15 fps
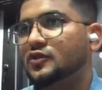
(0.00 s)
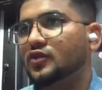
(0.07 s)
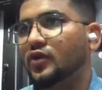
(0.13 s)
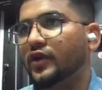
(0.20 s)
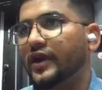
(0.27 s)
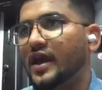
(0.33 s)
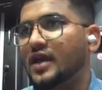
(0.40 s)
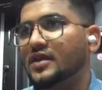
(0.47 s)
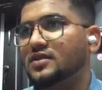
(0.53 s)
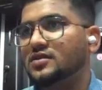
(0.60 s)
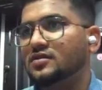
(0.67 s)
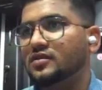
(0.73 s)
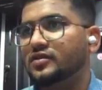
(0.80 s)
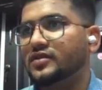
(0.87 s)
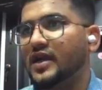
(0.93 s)
So it
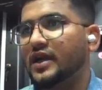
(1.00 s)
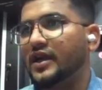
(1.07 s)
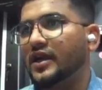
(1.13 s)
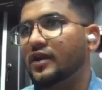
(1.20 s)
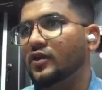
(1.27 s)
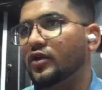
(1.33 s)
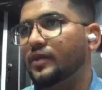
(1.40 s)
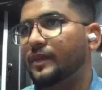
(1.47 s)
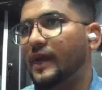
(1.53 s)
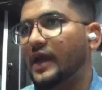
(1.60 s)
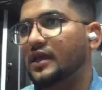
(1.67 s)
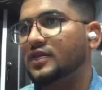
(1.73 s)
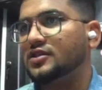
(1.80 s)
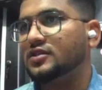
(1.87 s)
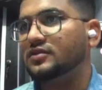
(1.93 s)
has started doing
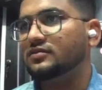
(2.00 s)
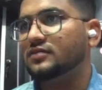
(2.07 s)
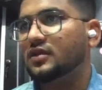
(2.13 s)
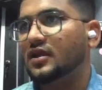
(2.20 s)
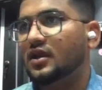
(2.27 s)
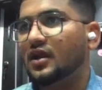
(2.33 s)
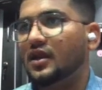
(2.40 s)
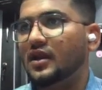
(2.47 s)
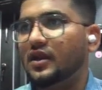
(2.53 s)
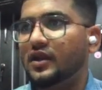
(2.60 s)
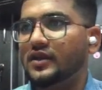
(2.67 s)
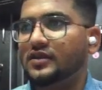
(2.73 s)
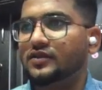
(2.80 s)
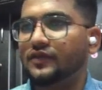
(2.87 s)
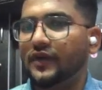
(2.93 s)
packaging.
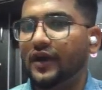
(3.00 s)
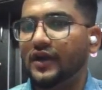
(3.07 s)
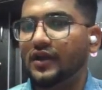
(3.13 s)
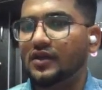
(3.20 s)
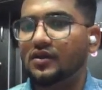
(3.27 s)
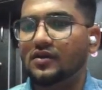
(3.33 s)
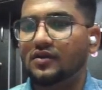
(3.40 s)
Let's wait